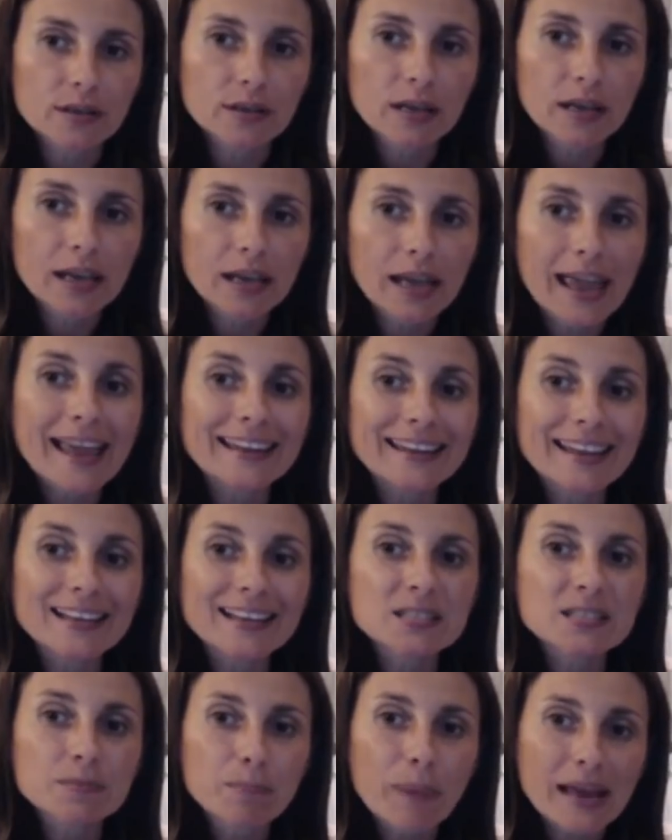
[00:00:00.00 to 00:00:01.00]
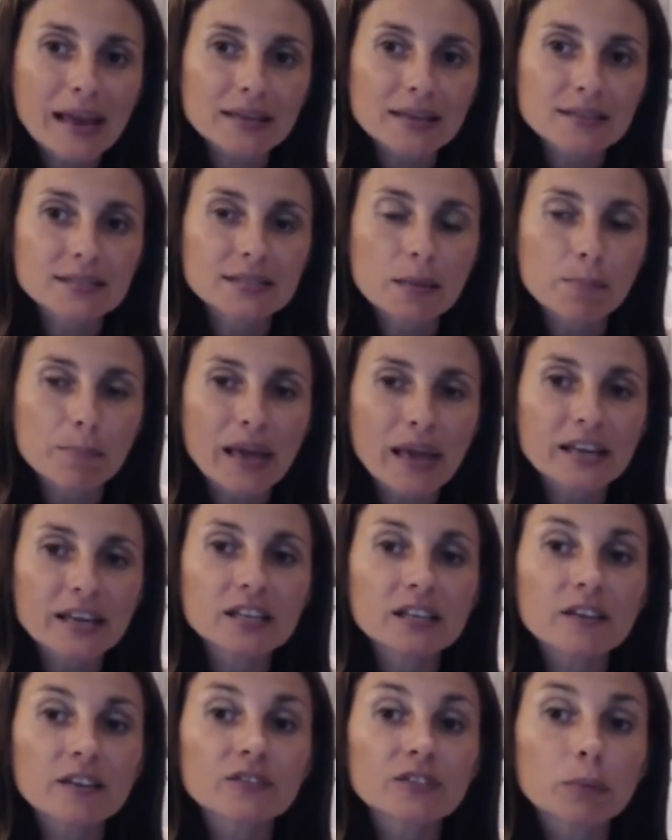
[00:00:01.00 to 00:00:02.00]
It expands depending
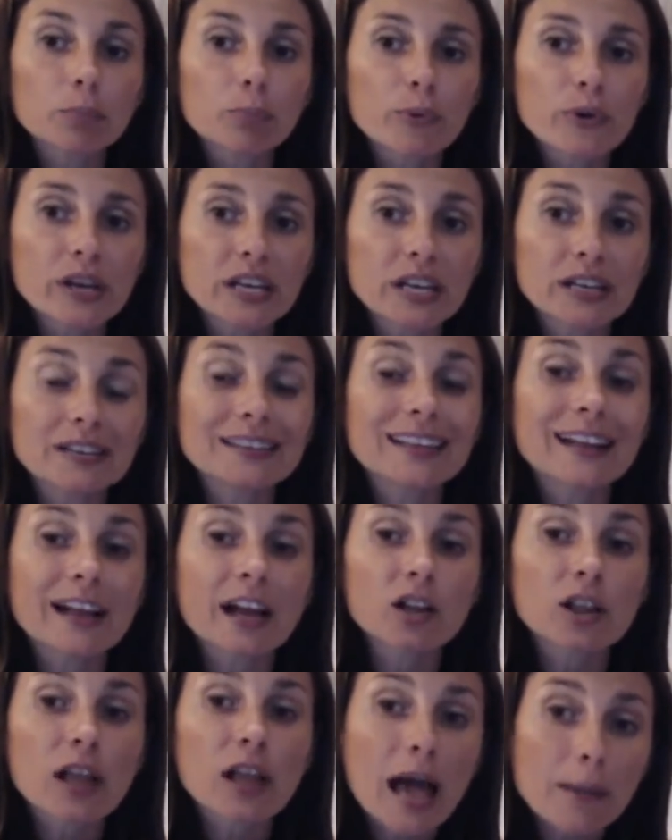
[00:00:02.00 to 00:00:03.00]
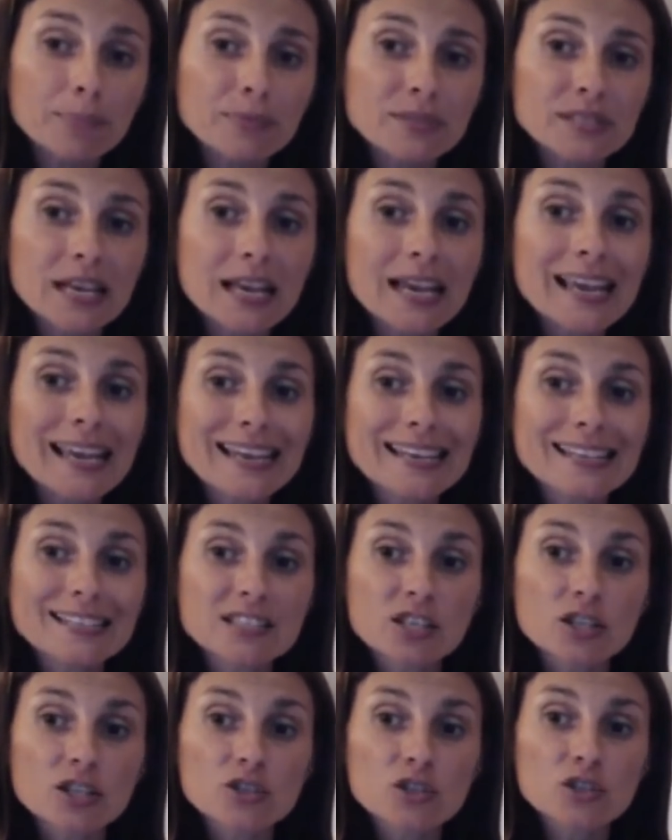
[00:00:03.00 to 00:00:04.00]
of the breathing. The collapse
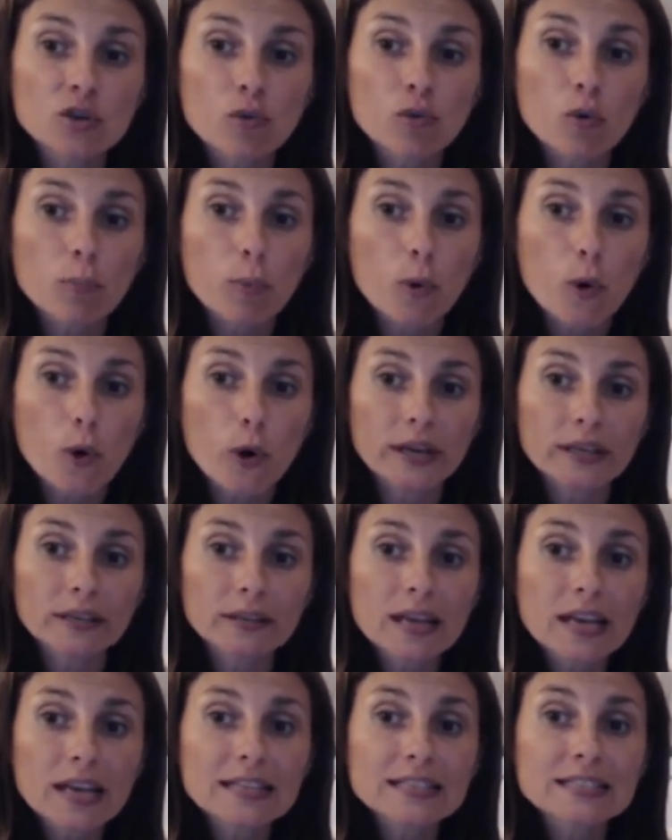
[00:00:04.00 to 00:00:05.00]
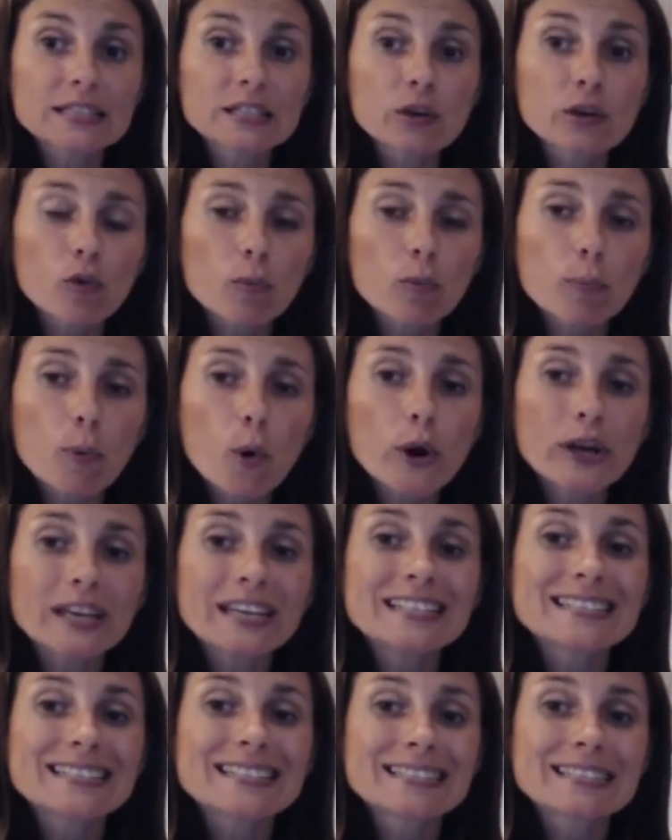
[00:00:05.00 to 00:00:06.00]
is the zero point. Zero point
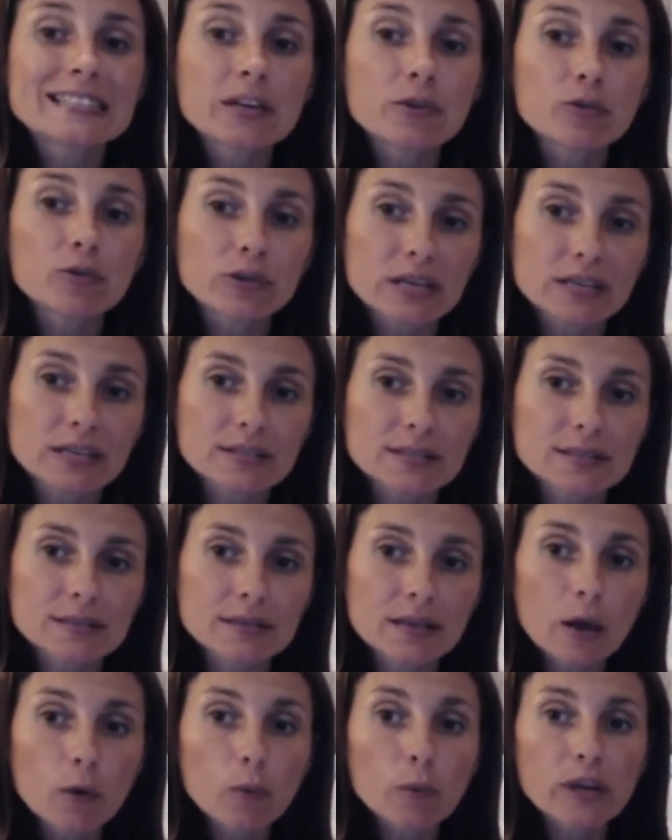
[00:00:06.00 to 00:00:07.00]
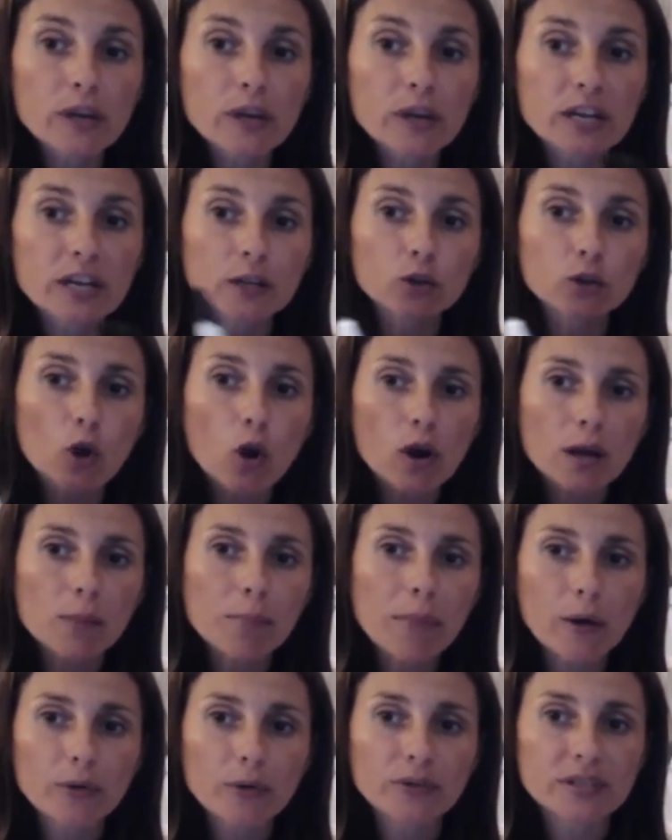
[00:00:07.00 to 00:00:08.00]
is stillness. We're gonna talk
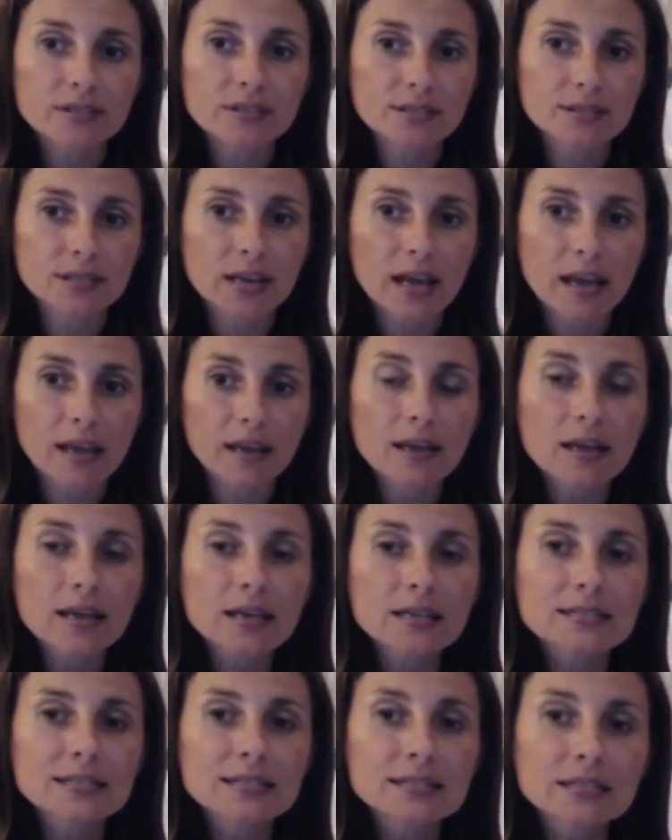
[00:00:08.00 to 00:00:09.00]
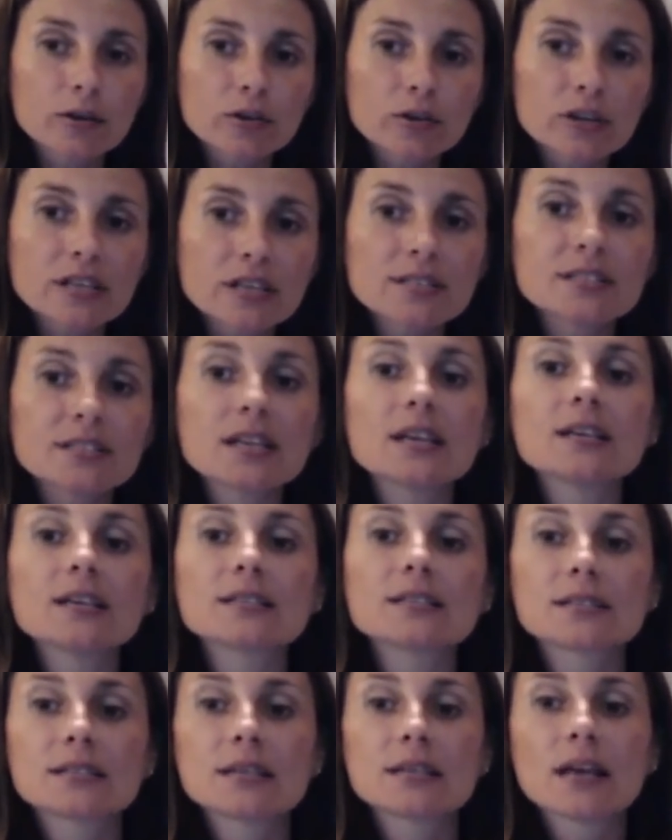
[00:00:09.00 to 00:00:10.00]
about this today. Stillness is
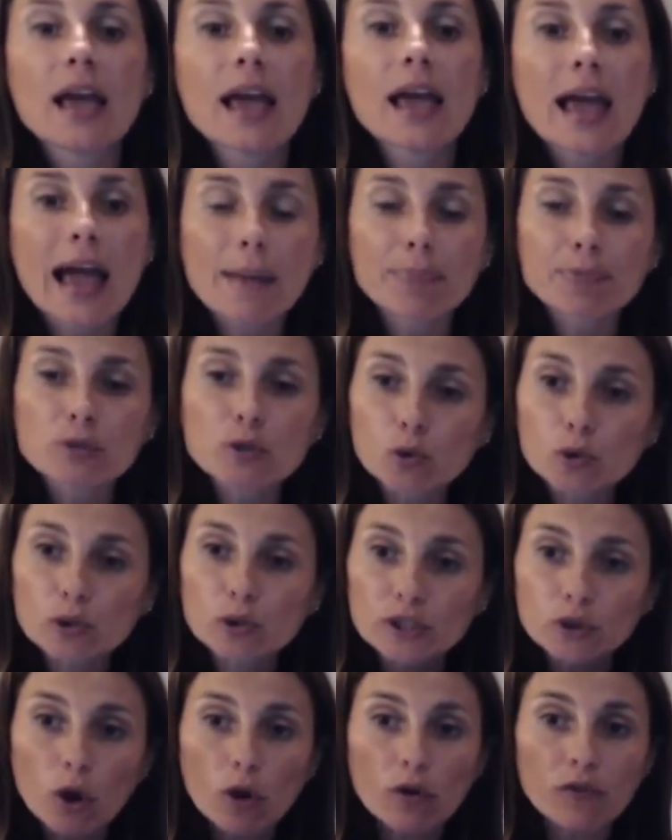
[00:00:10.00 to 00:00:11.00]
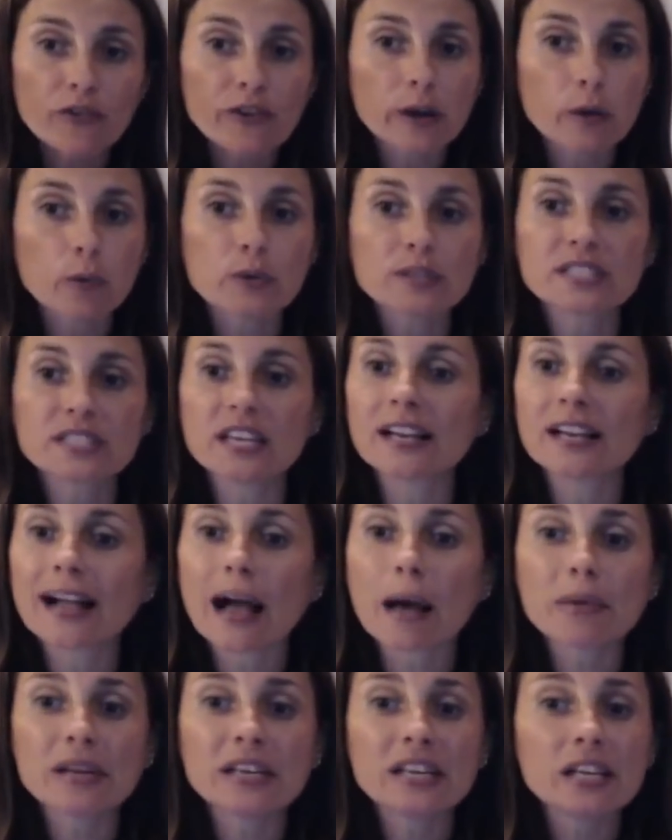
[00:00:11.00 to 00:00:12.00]
absolutely no frequency
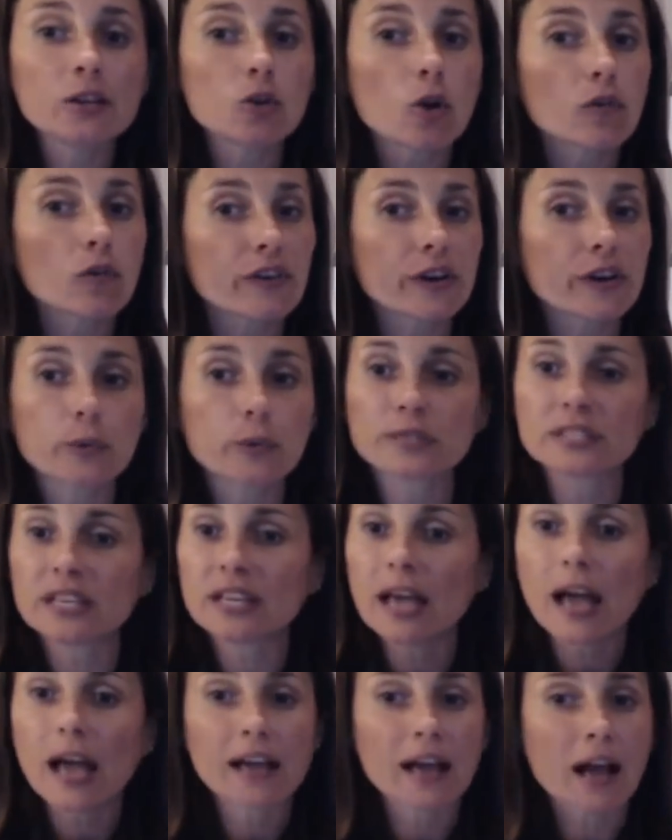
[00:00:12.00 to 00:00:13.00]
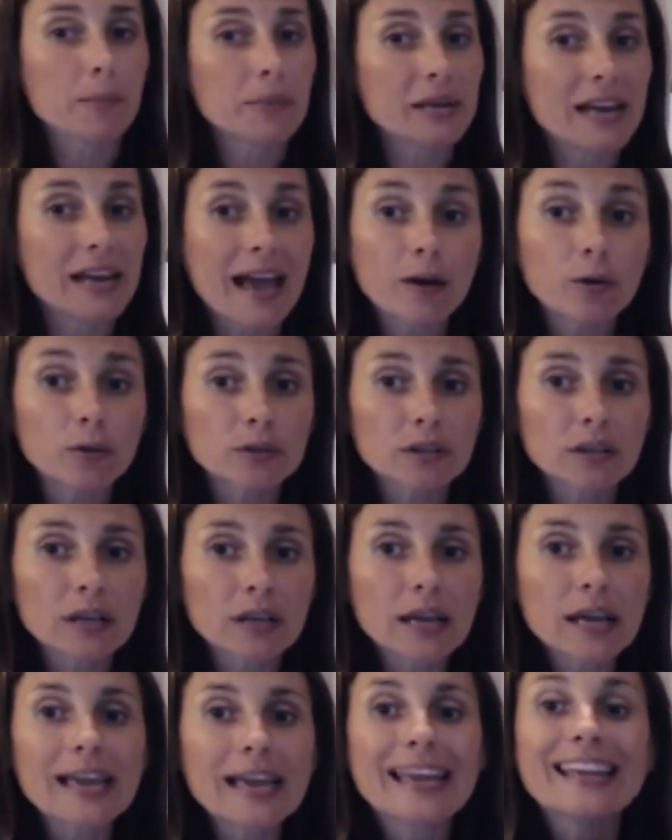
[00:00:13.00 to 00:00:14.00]
coming in, no frequency coming out.
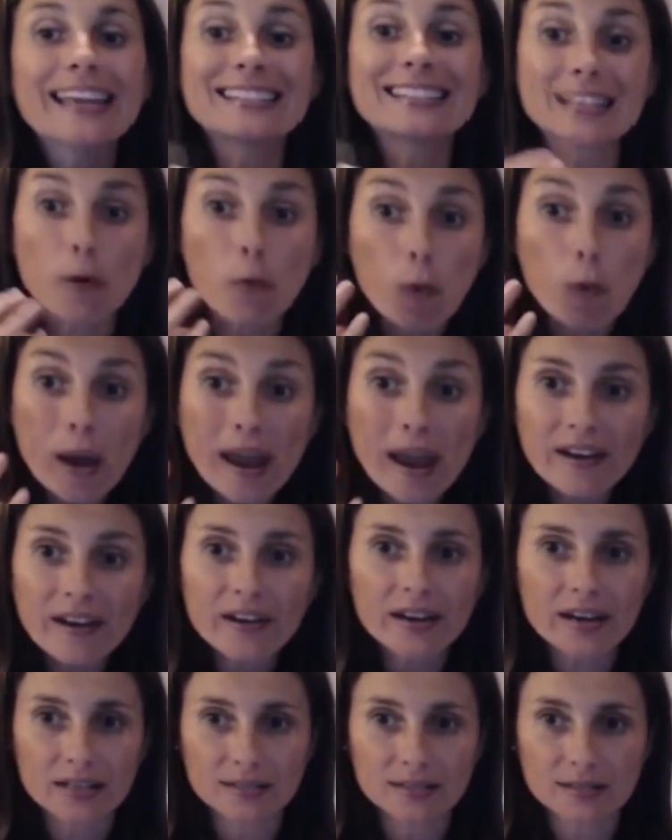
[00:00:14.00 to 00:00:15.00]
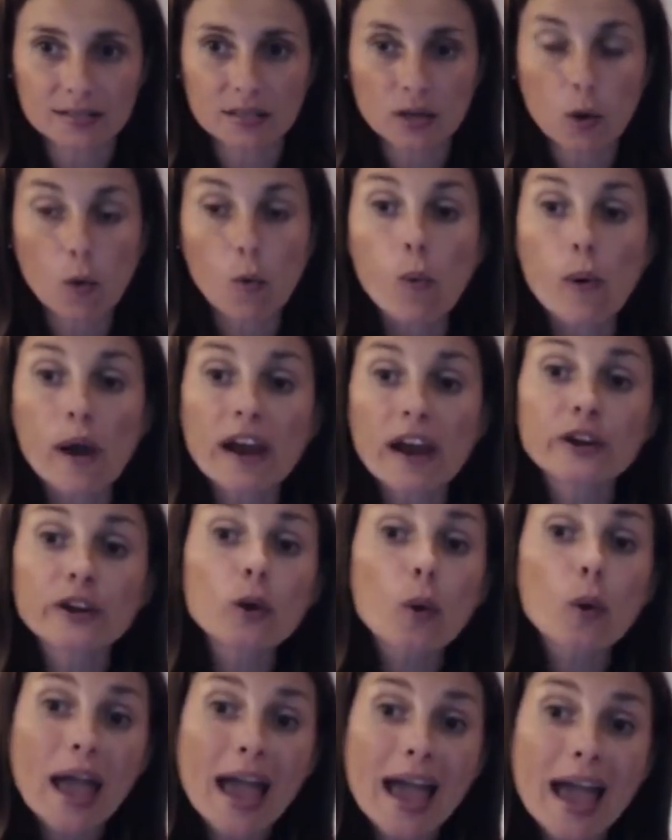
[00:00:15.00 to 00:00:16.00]
It's awareness. Where
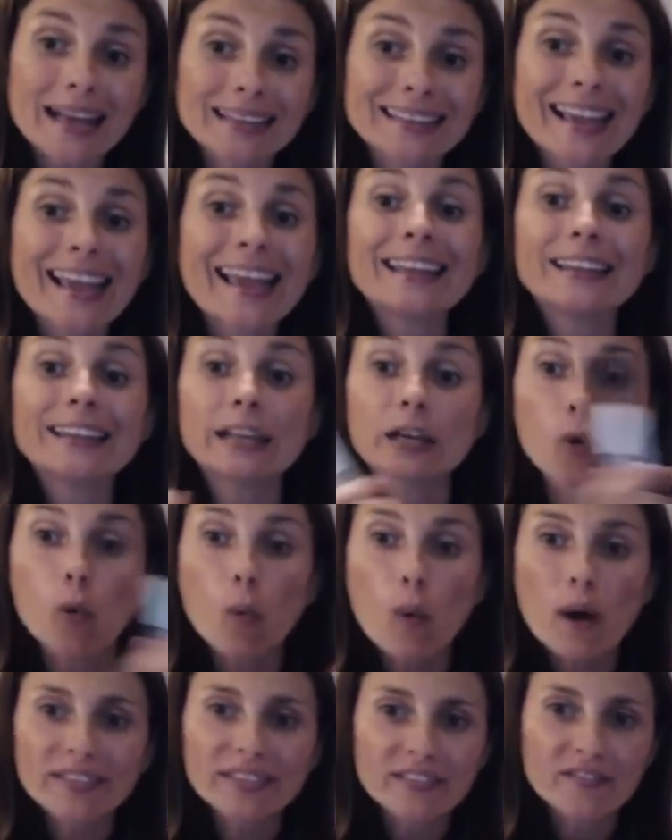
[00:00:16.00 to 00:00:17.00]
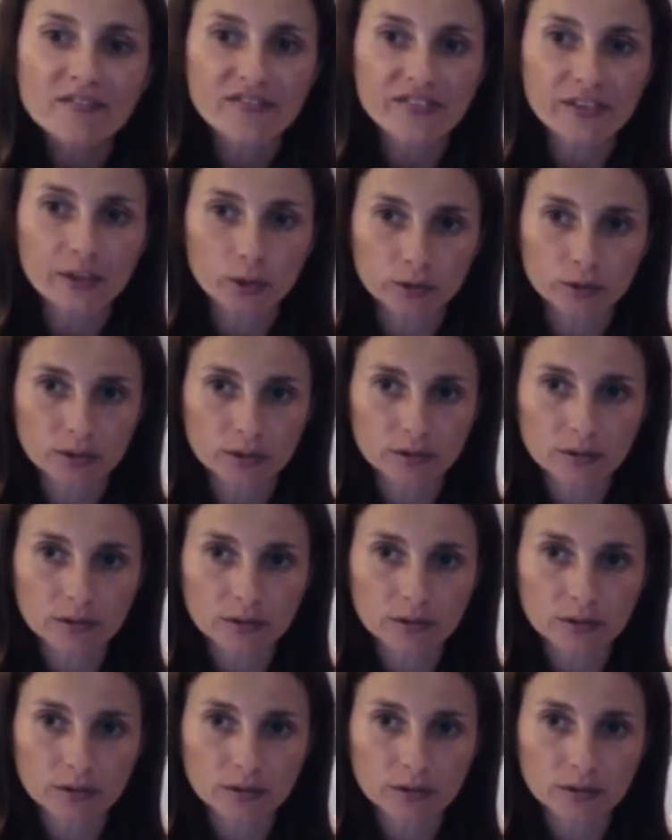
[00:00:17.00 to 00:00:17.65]
you at in the quantum field.